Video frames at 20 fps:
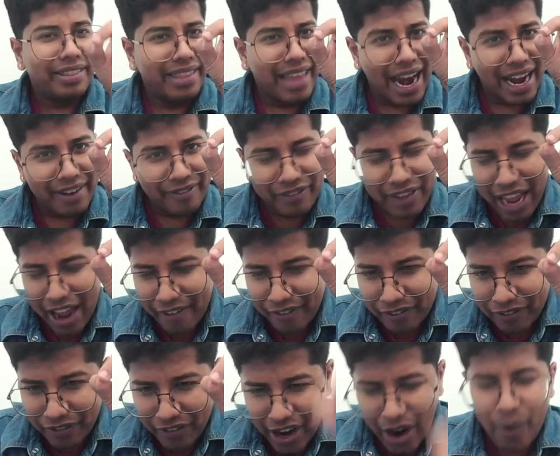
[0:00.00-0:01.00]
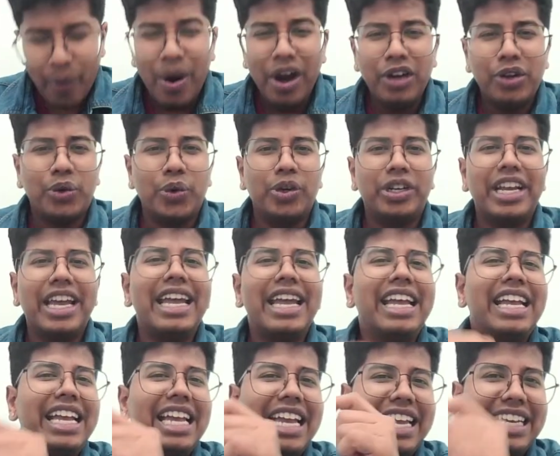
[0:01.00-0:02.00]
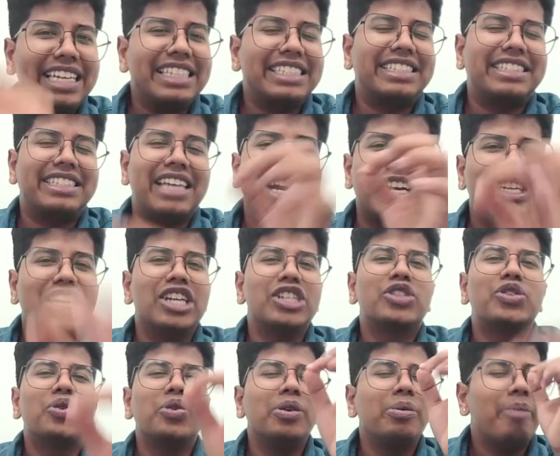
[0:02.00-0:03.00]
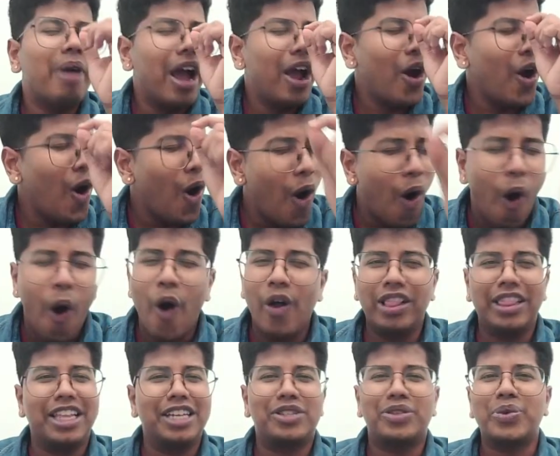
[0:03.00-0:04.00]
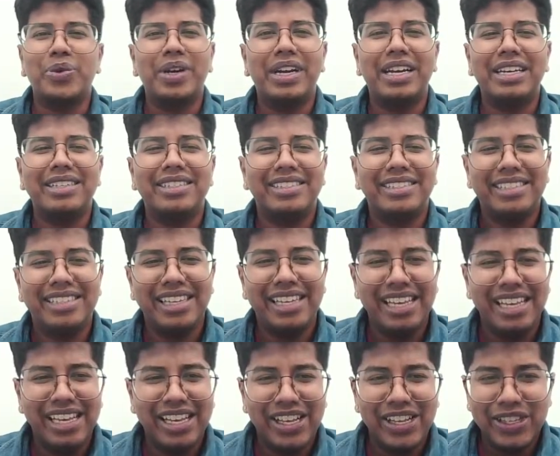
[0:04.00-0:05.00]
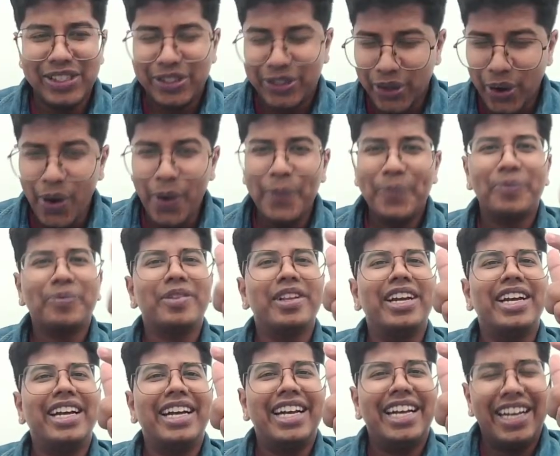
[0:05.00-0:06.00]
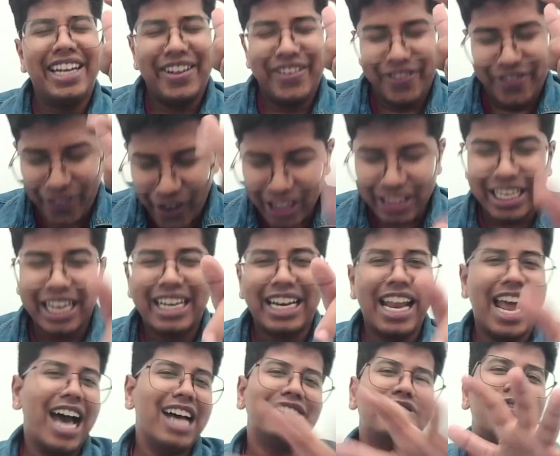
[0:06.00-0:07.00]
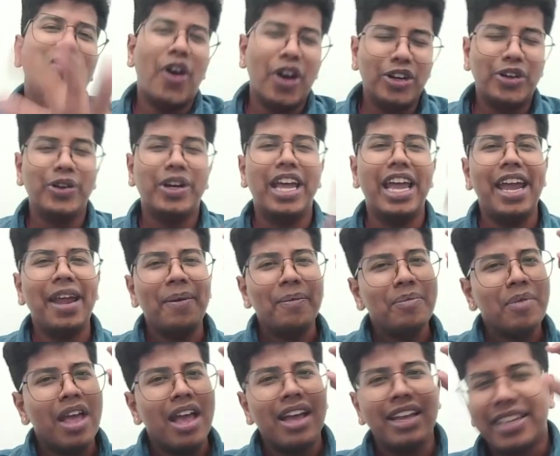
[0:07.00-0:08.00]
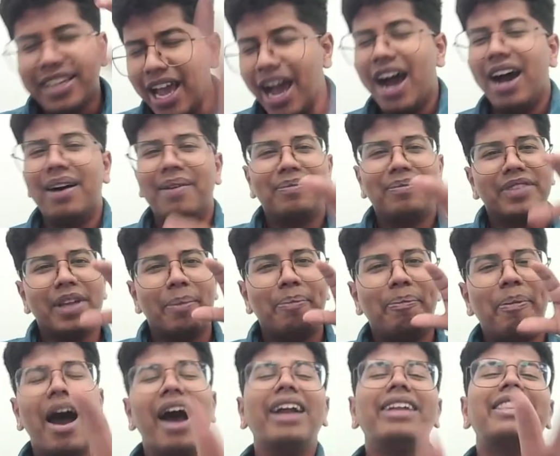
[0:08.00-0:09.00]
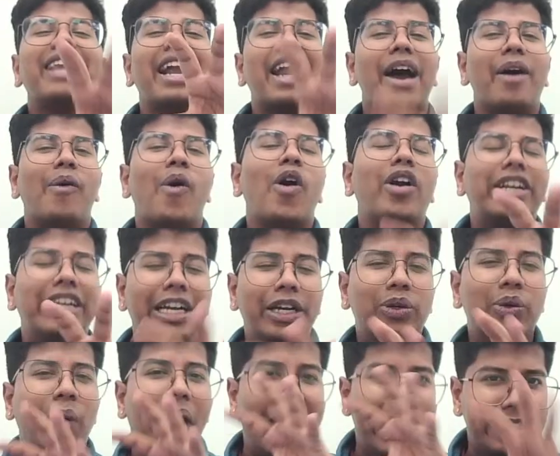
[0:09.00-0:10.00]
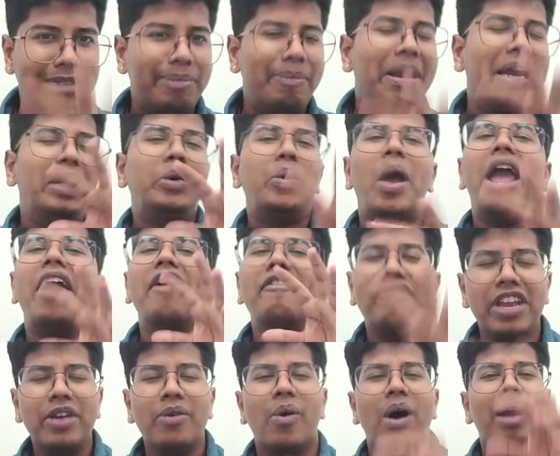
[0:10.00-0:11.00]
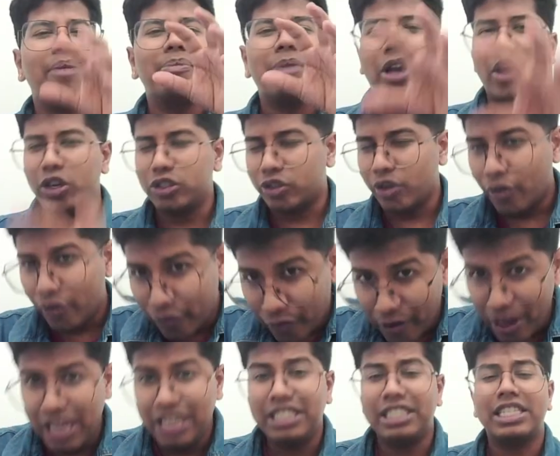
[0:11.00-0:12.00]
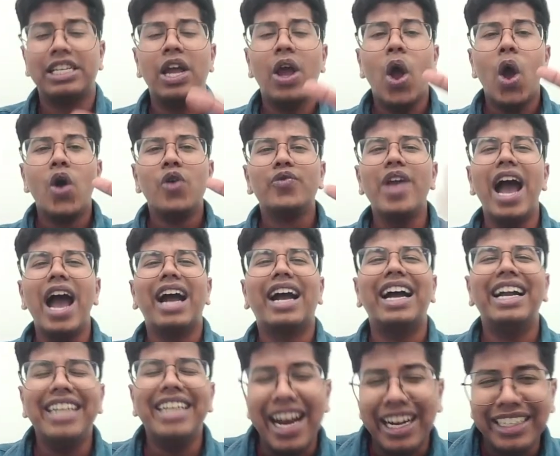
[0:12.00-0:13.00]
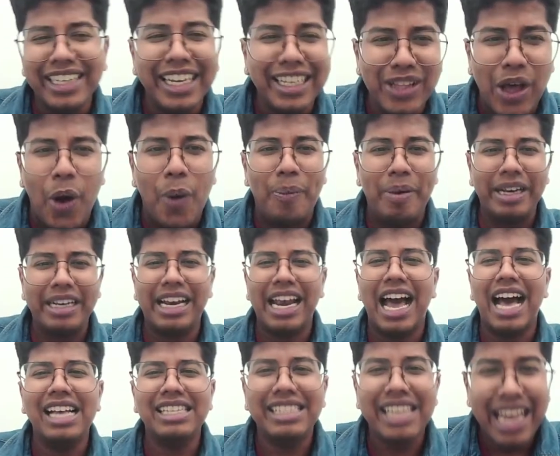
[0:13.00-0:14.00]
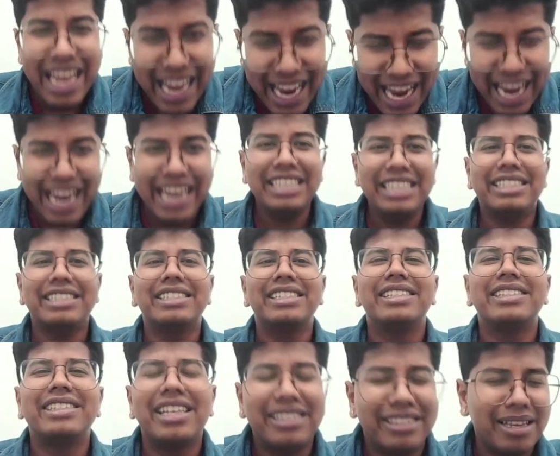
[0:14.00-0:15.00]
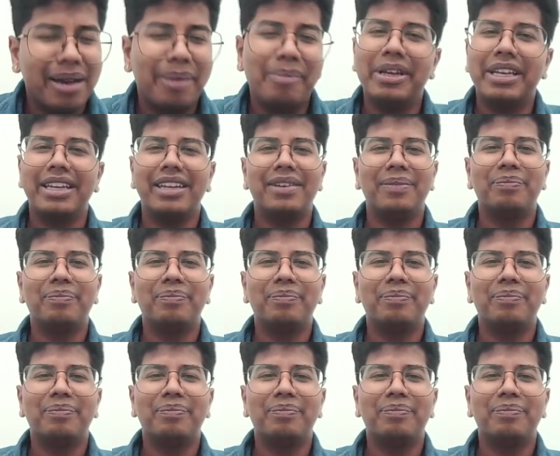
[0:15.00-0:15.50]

that we have covered today is understood by all the students. So, for the class for today, here the part that I wanted to explain to everyone, because of which we are conducting the open class, is the summary.